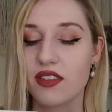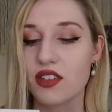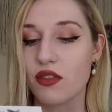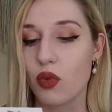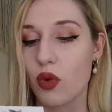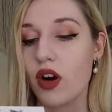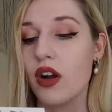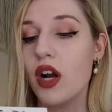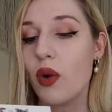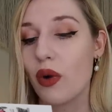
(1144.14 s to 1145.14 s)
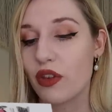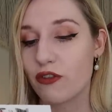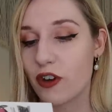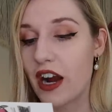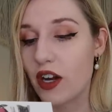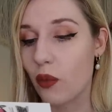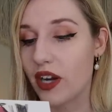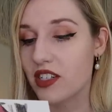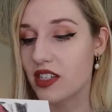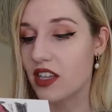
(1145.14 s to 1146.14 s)
of the Civil War, whether for higher
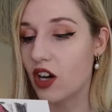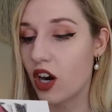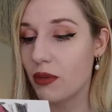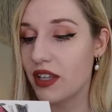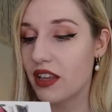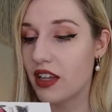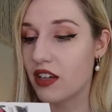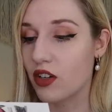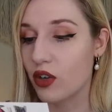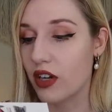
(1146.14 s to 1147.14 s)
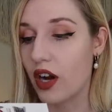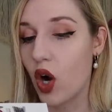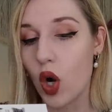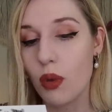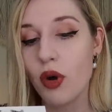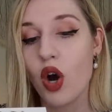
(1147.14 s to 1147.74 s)
wages in the army than they could earn at home,